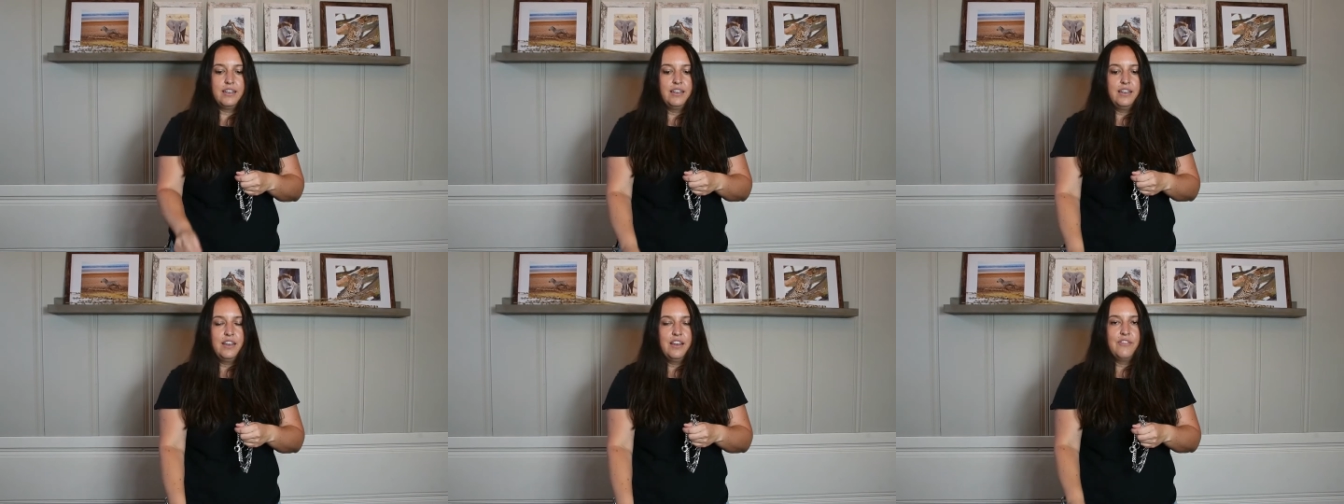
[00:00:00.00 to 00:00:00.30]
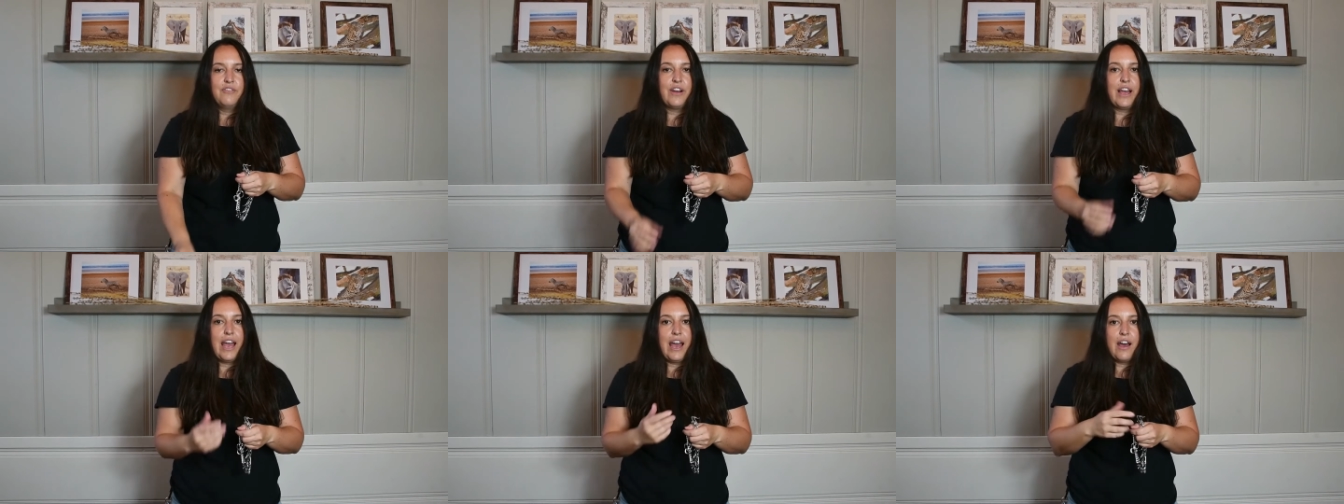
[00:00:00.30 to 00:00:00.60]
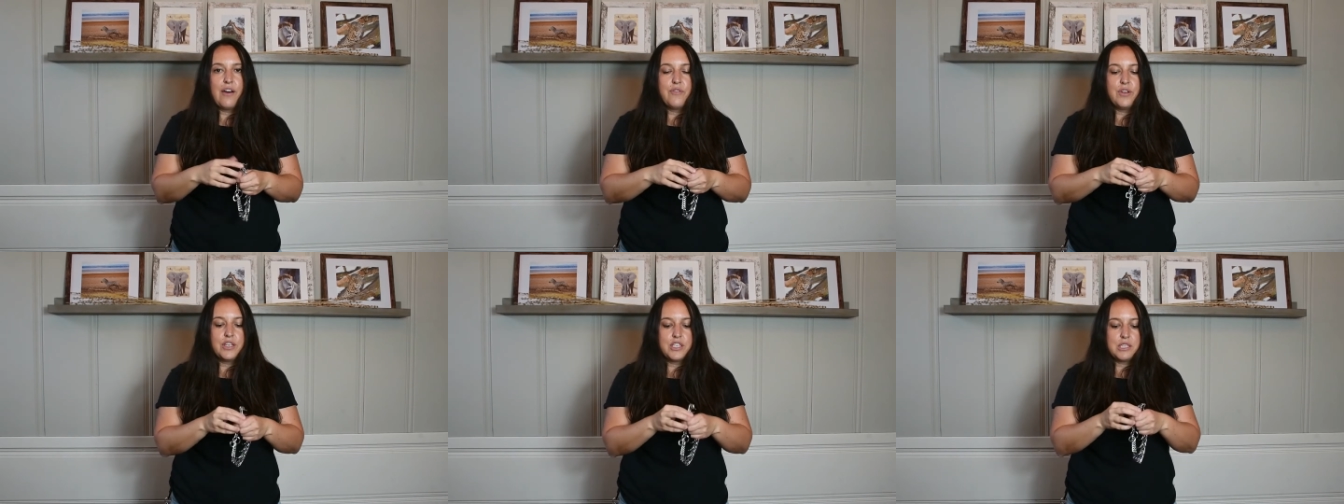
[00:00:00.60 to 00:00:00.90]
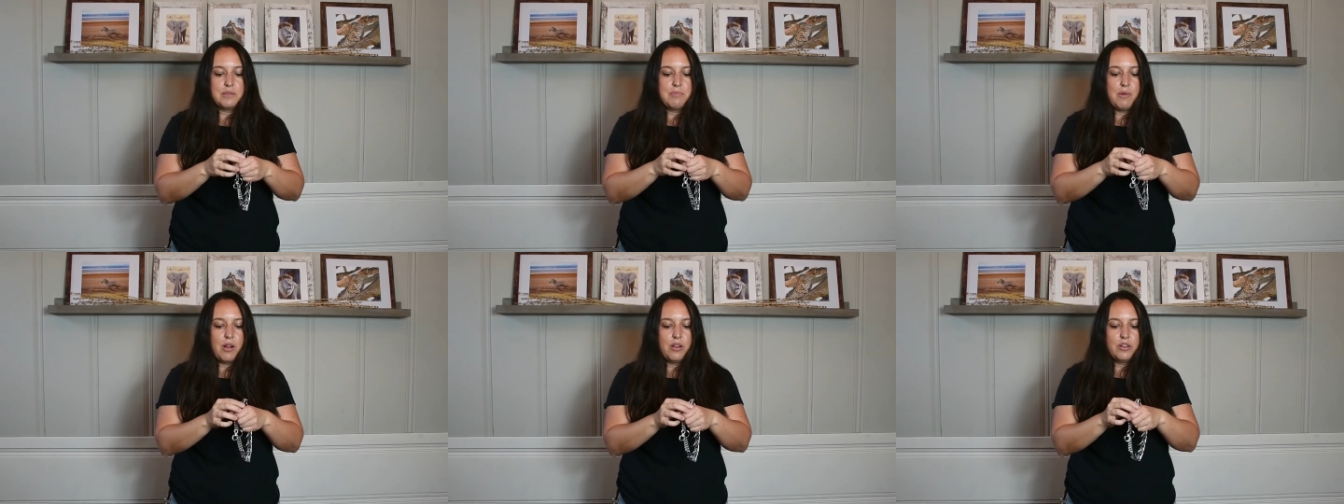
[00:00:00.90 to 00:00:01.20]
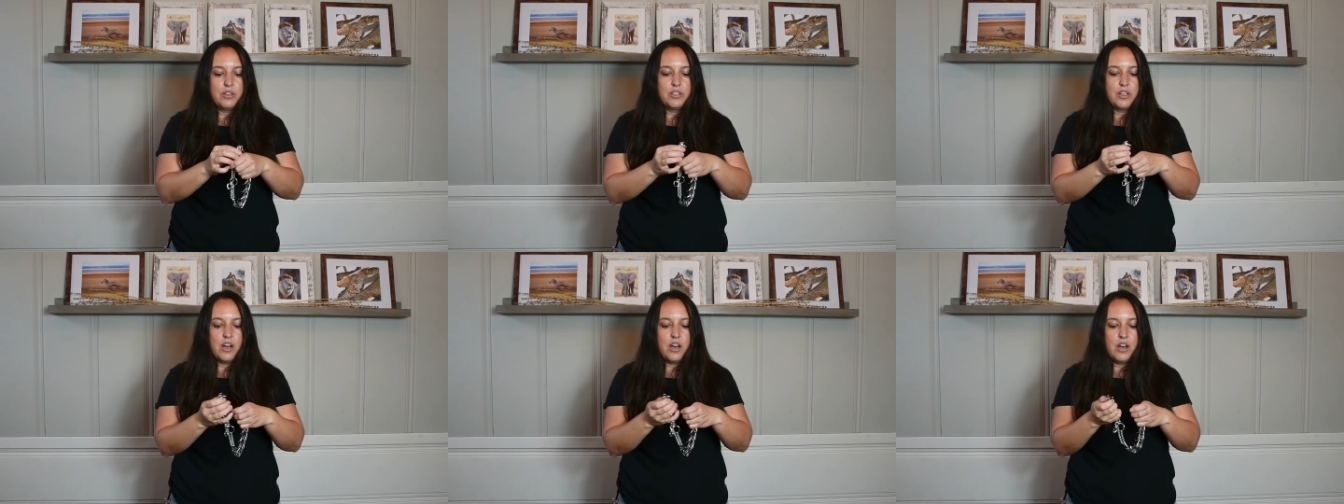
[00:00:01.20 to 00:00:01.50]
If I have a
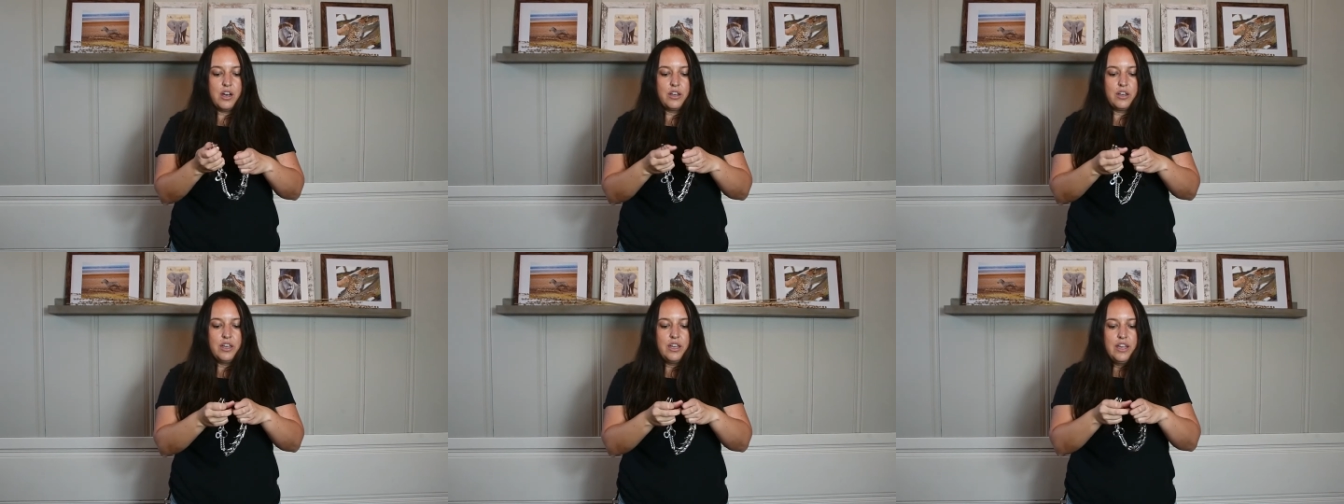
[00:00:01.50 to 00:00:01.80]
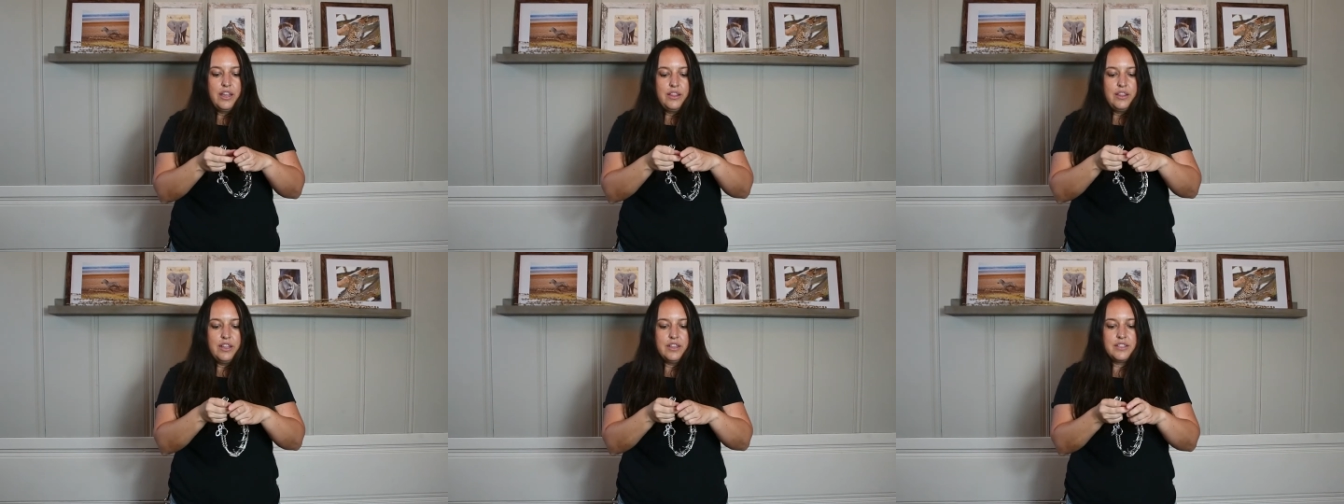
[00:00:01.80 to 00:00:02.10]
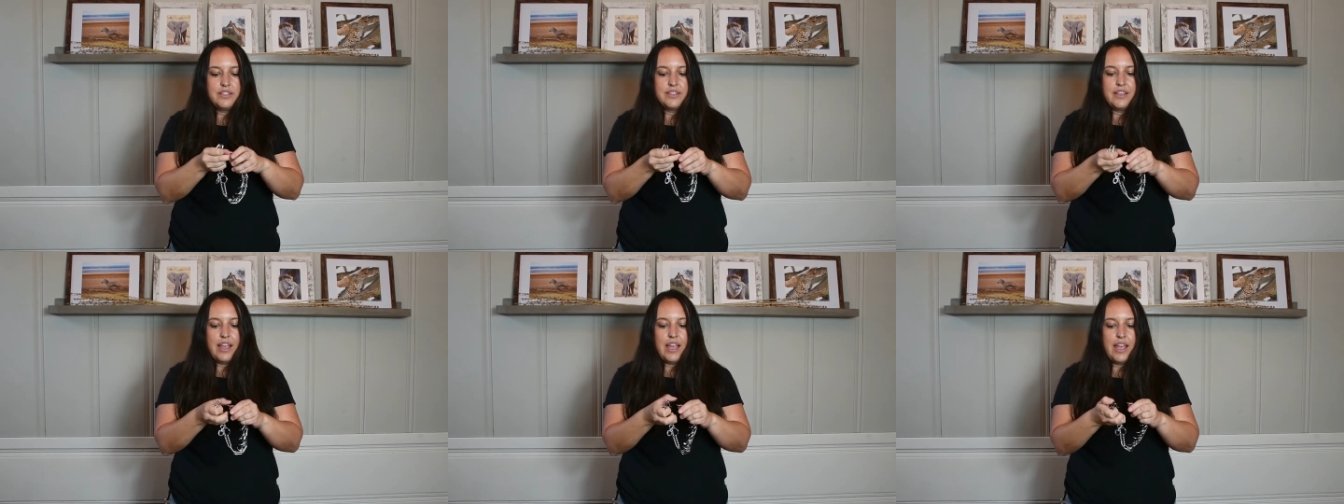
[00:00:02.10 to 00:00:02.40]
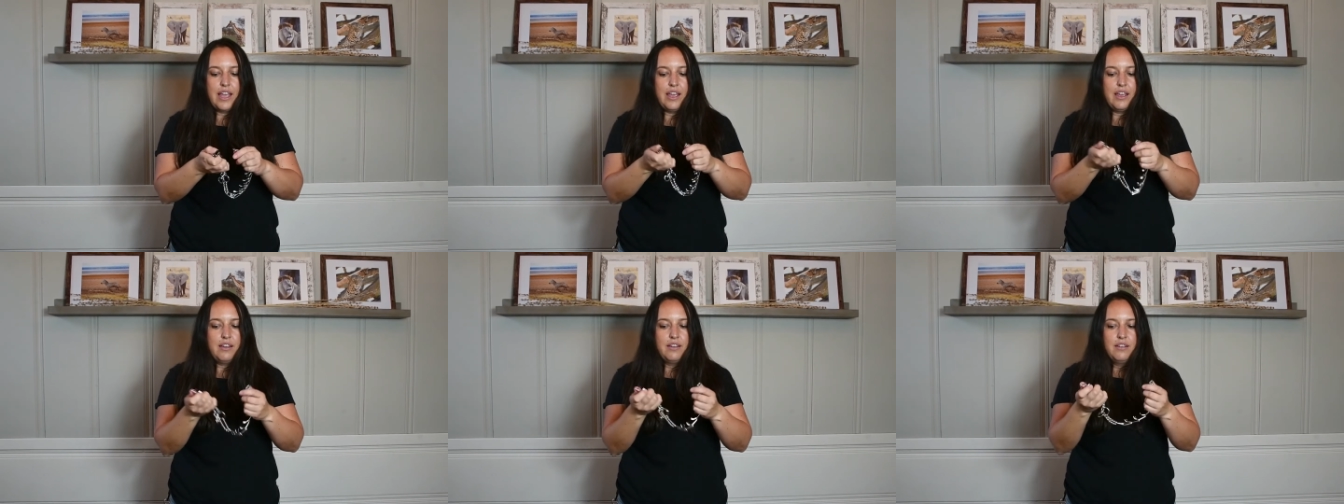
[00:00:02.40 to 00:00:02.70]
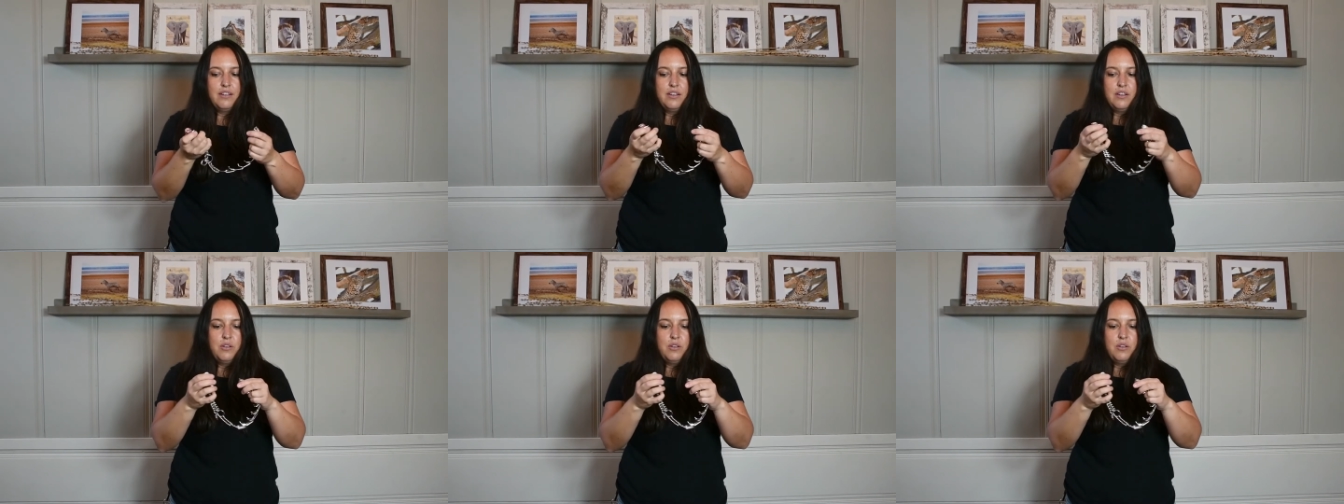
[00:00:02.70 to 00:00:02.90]
smaller dog, then say